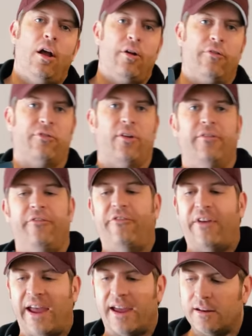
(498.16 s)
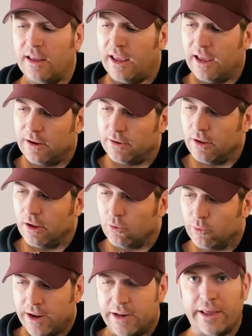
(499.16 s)
front fan and
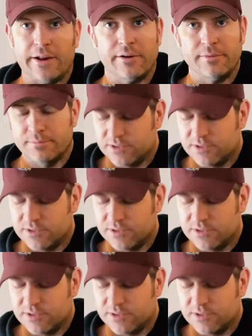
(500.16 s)
radiator